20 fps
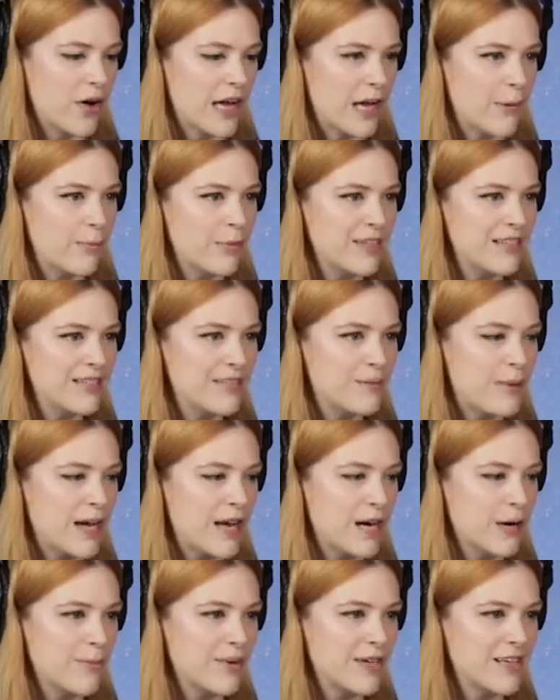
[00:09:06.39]
Okay, please pay
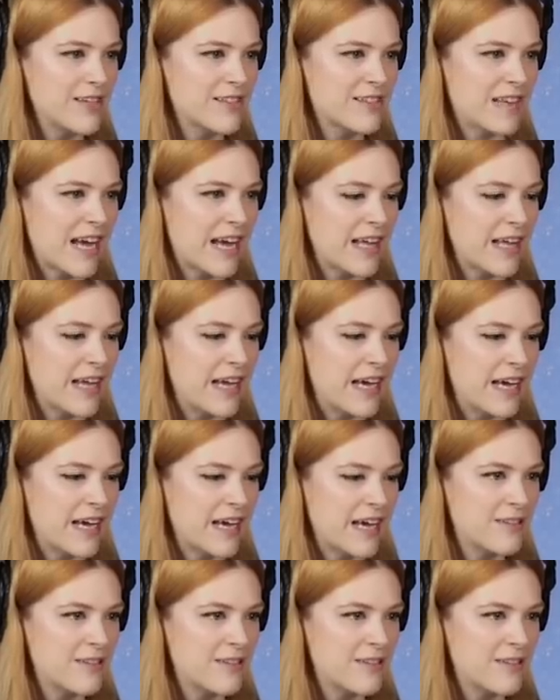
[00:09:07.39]
your bills, Kelly,